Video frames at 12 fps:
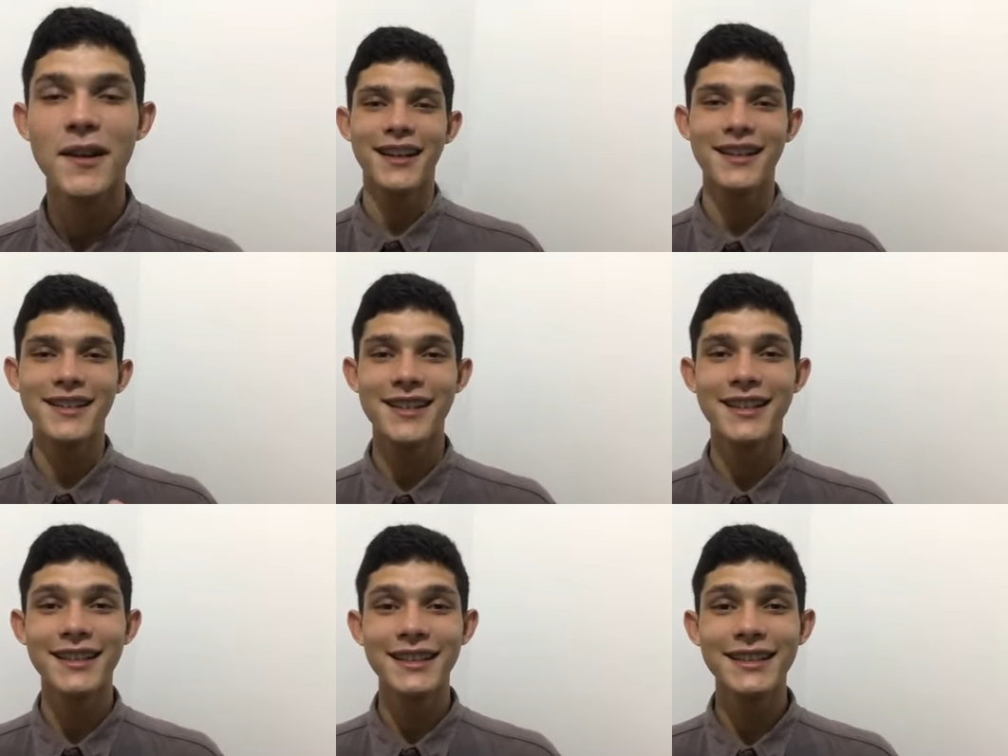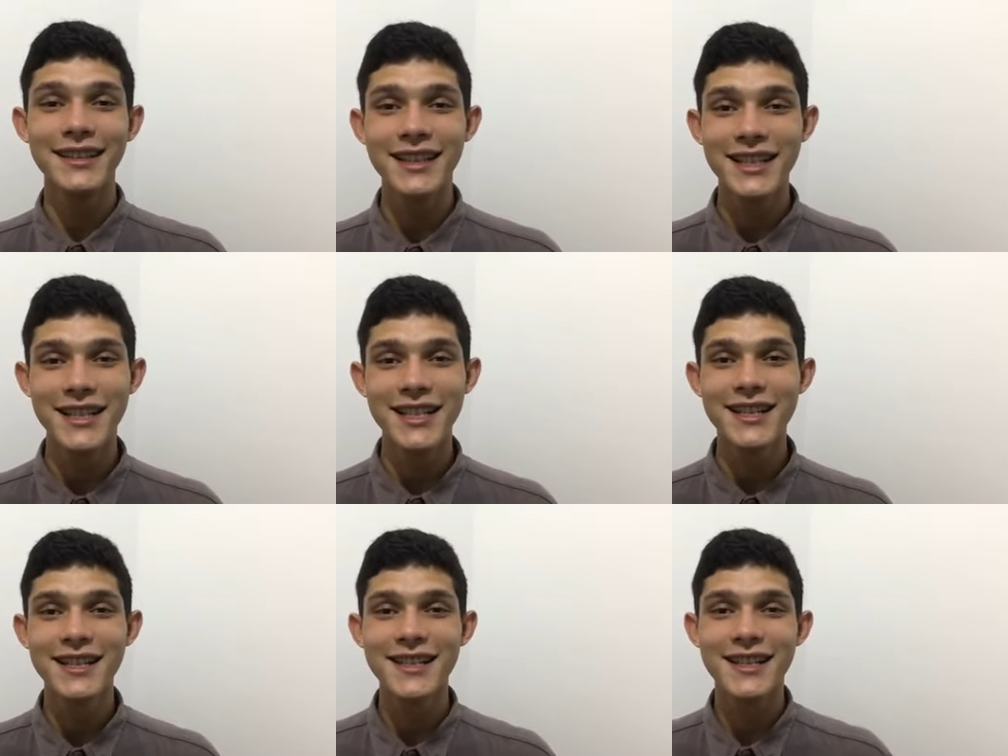It is a
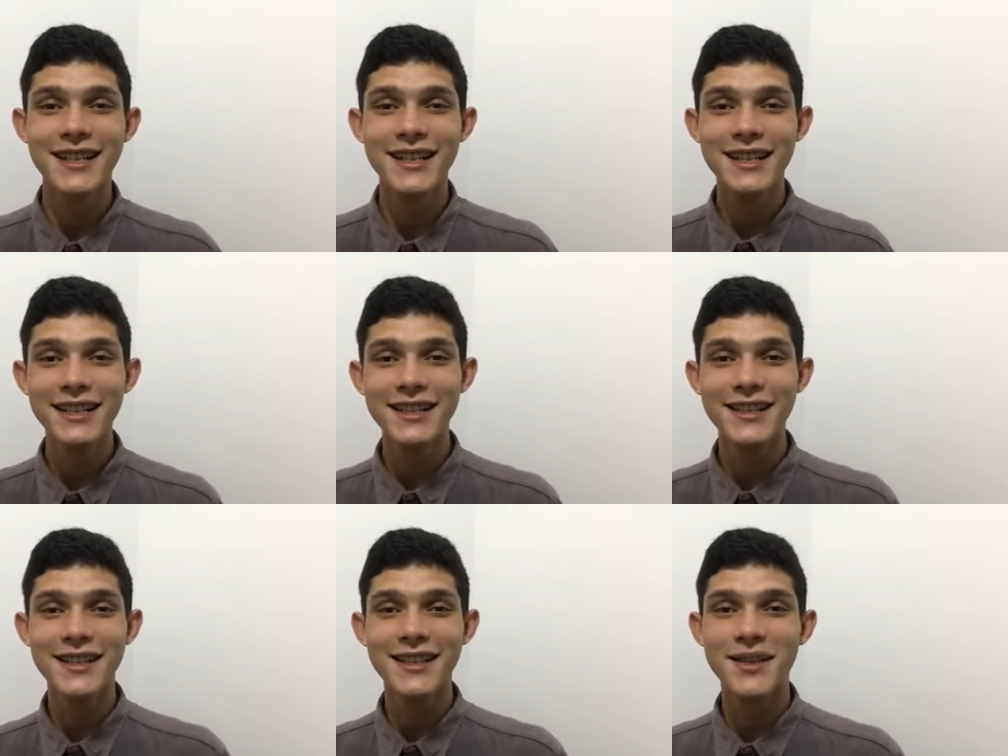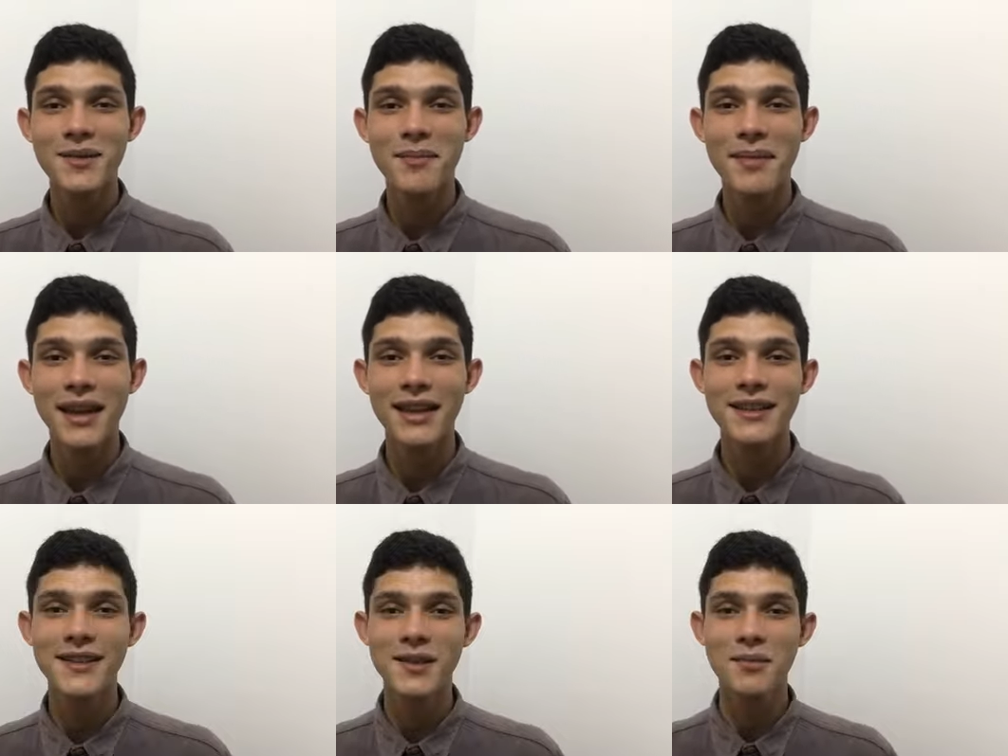delicious and easy to
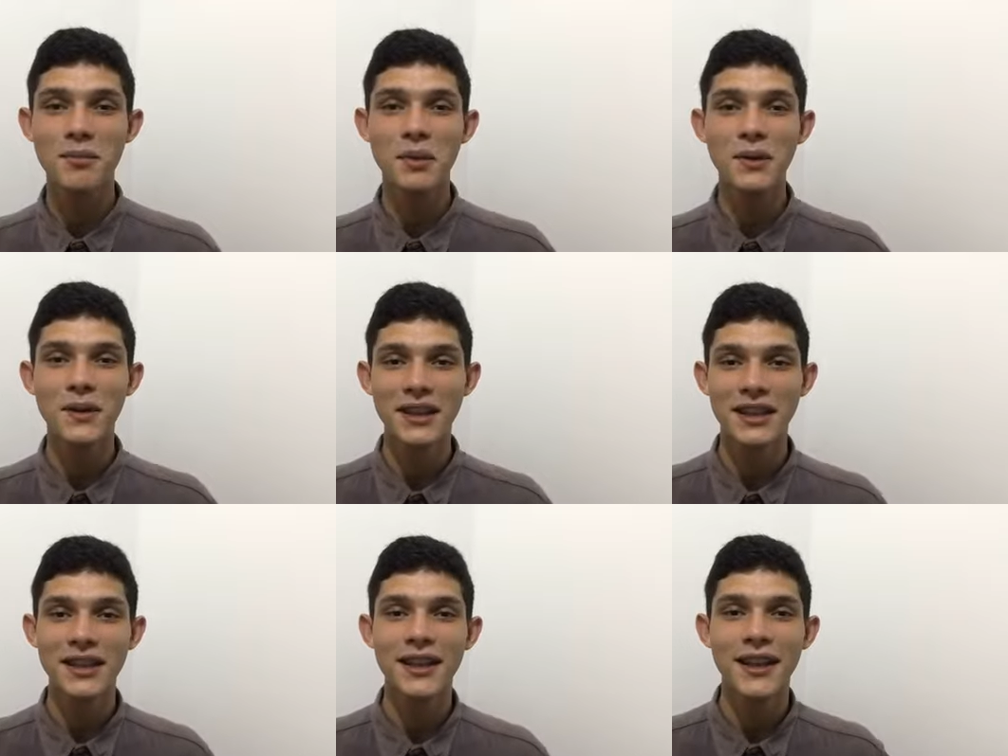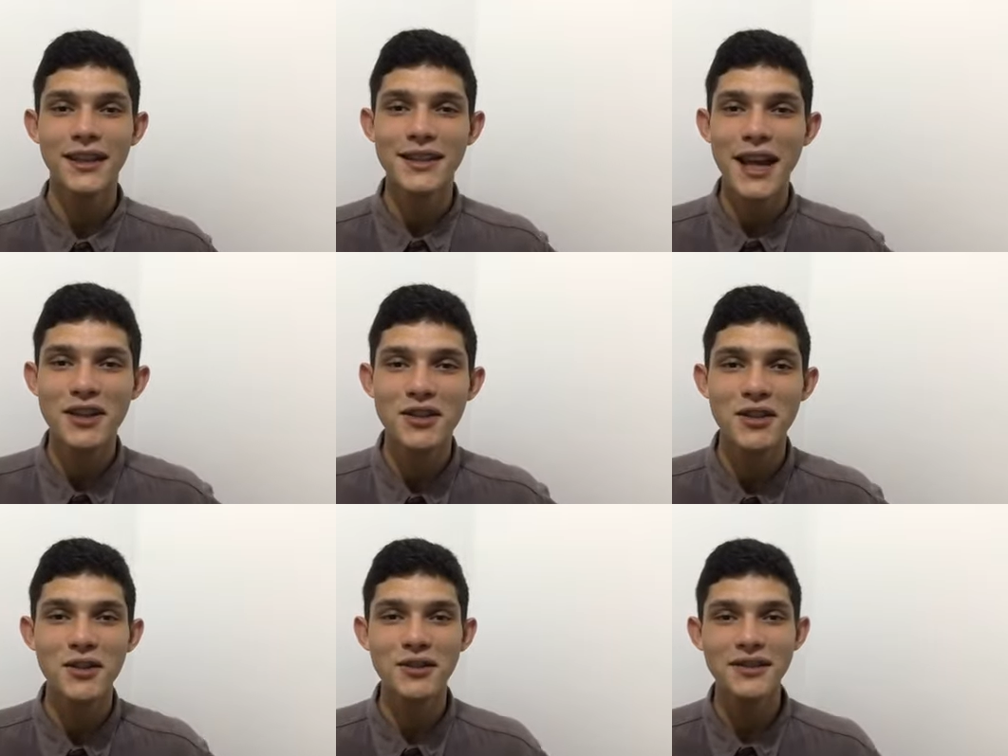make smoothie
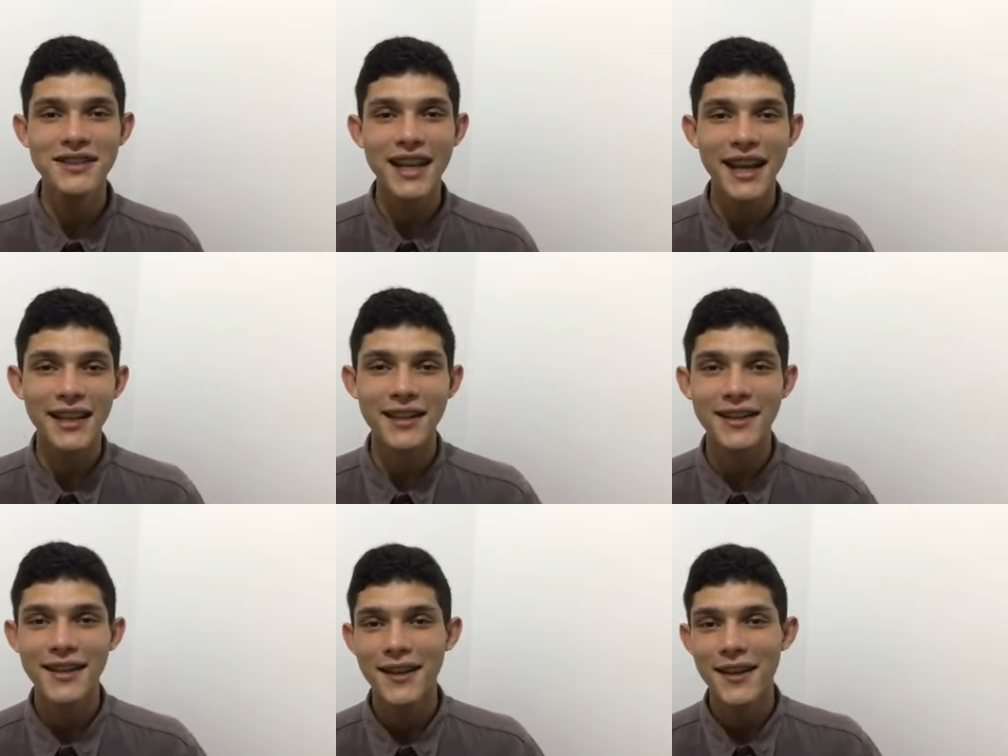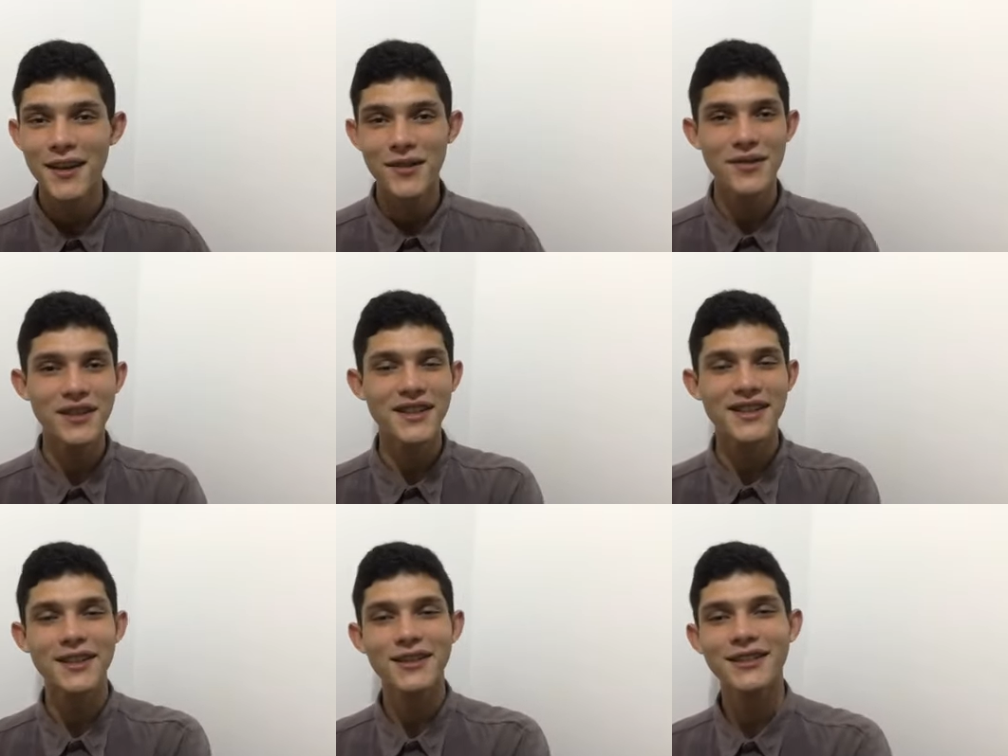that you take every
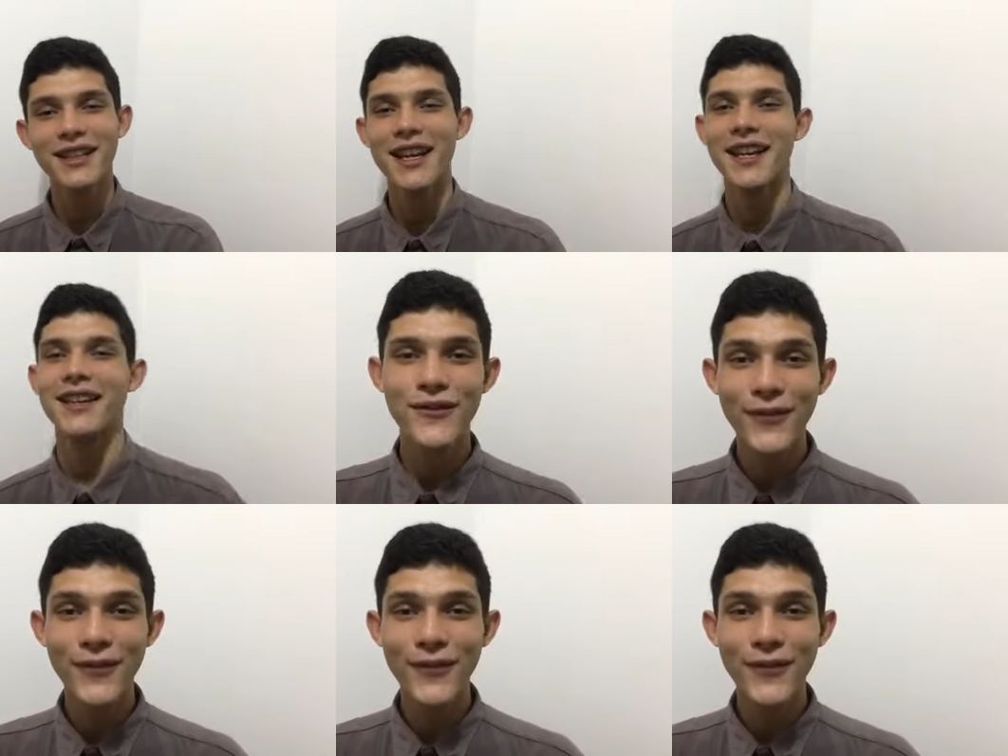single day.